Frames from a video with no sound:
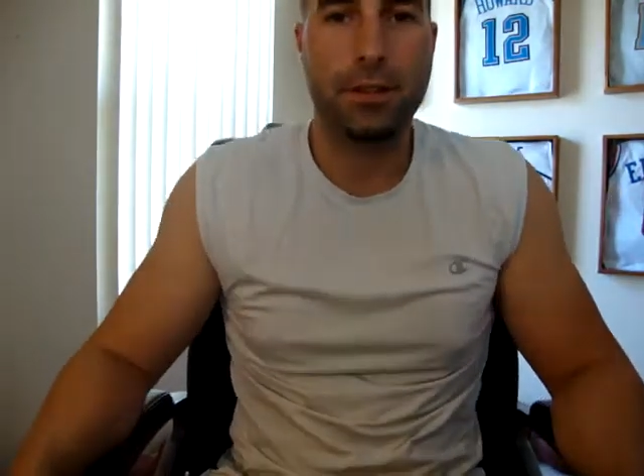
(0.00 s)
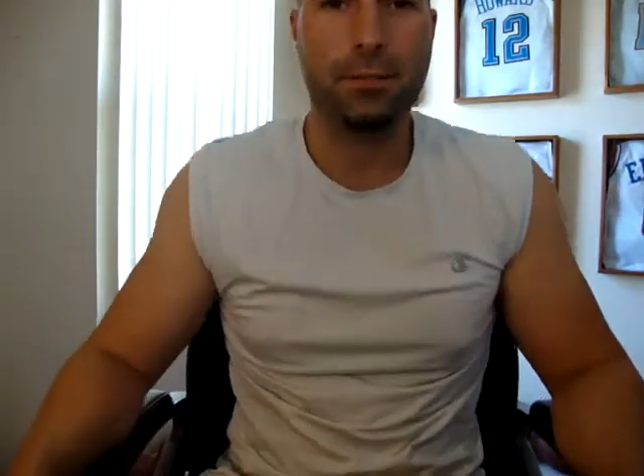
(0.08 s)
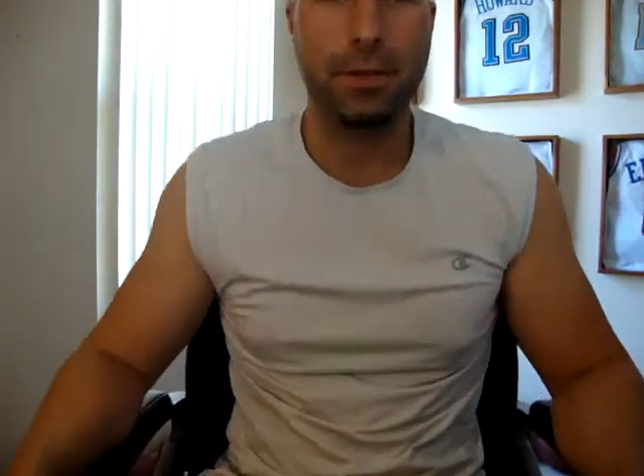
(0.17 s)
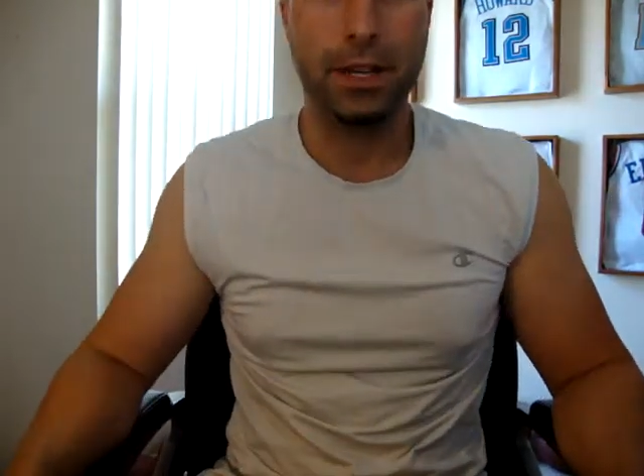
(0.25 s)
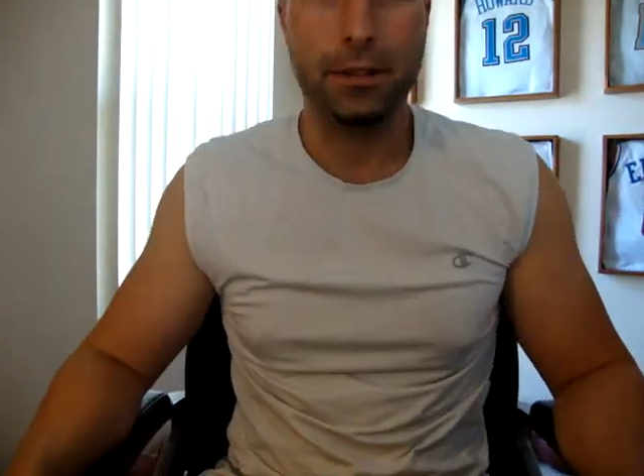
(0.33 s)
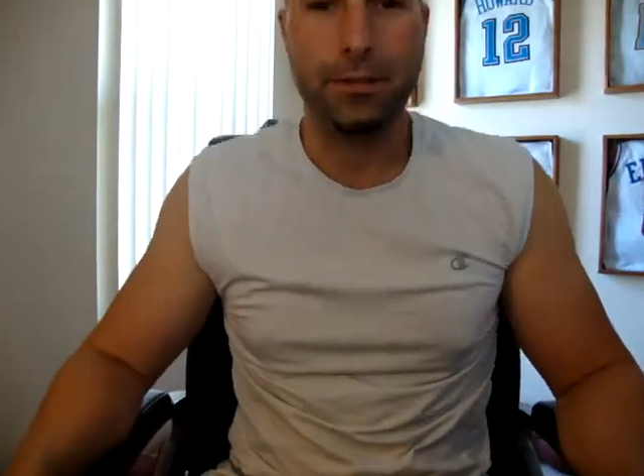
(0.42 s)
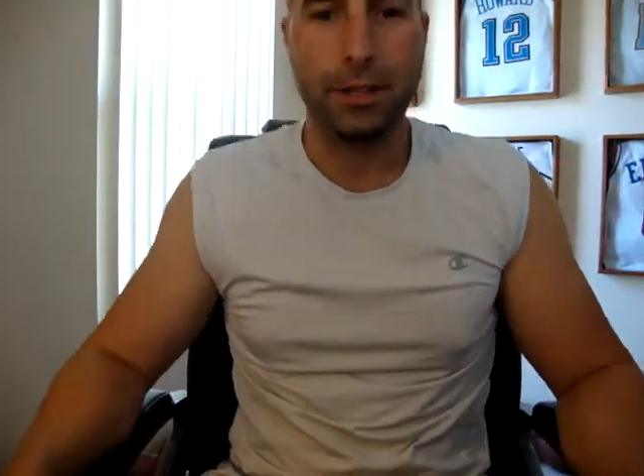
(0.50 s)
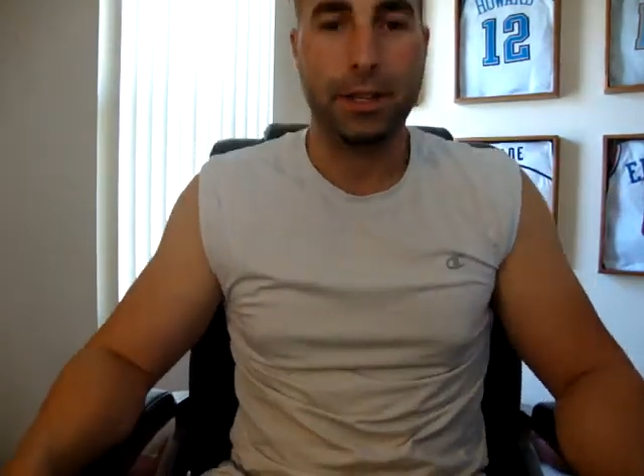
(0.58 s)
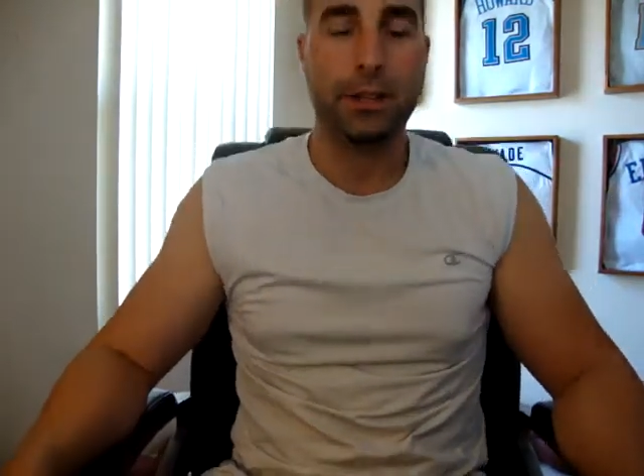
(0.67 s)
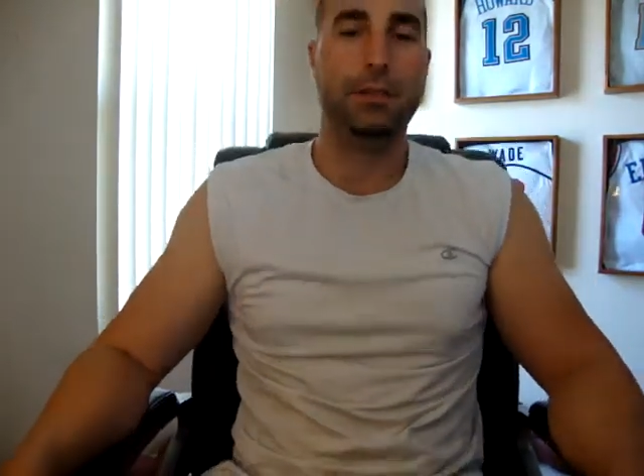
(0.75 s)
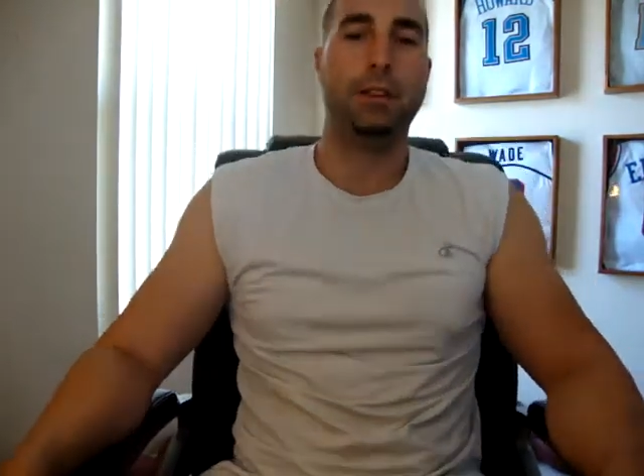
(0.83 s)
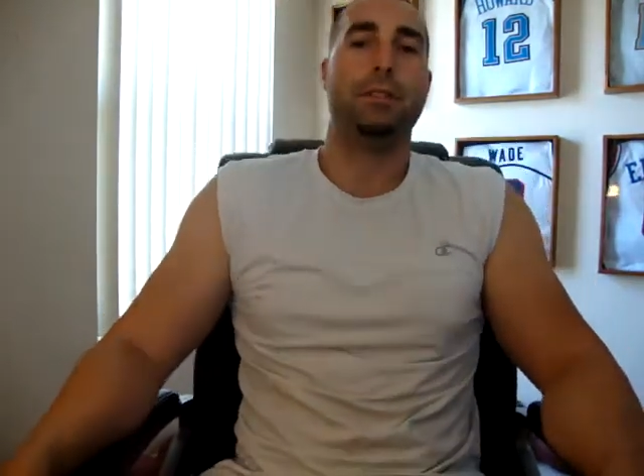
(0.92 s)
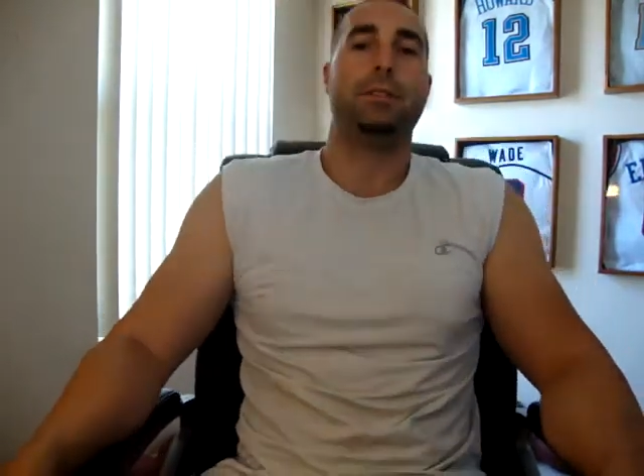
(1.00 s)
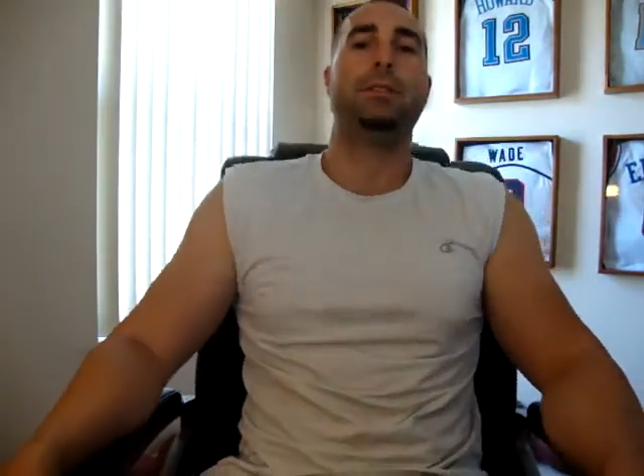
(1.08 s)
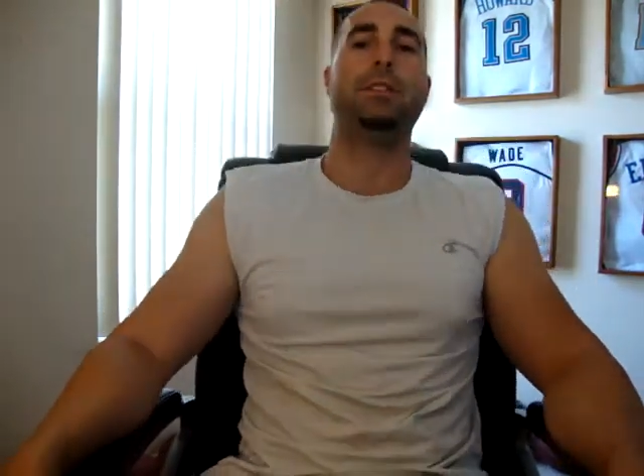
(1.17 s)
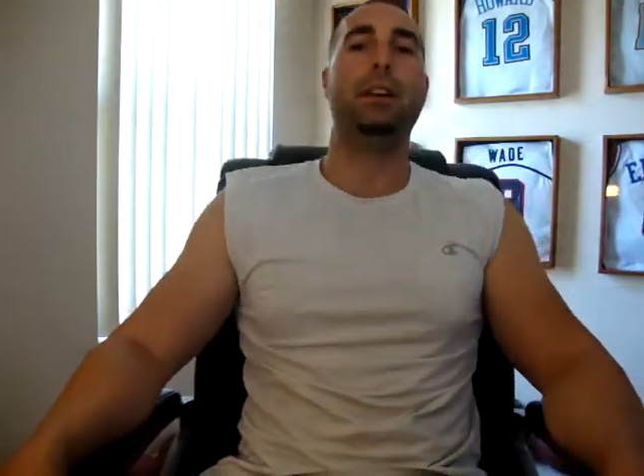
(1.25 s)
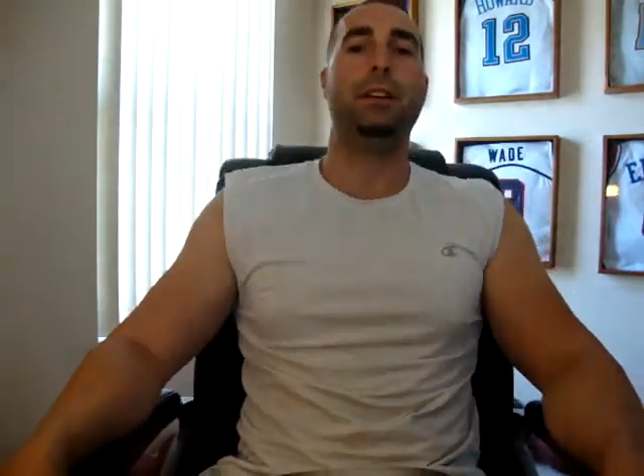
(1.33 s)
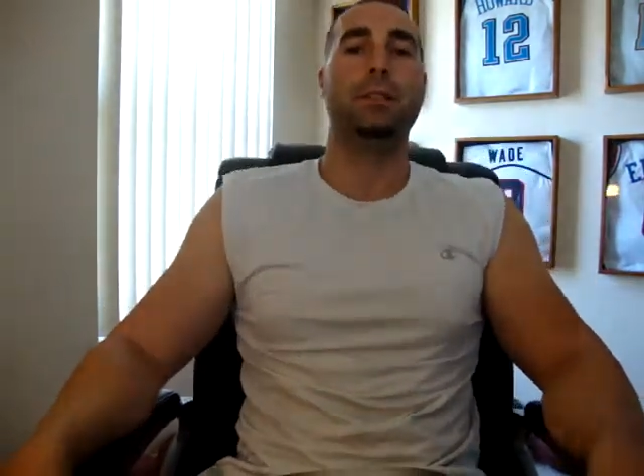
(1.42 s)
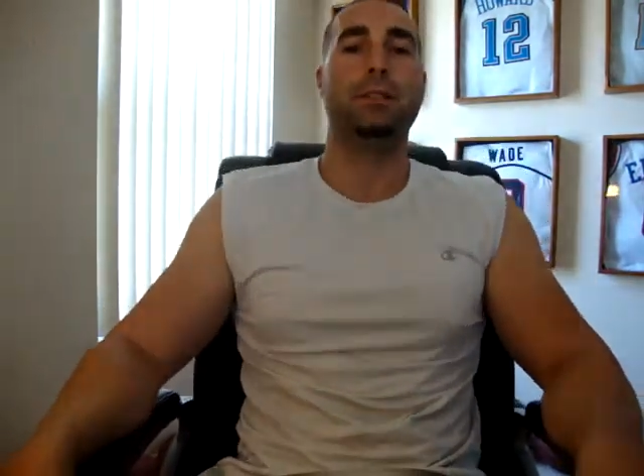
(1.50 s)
to make a video yesterday,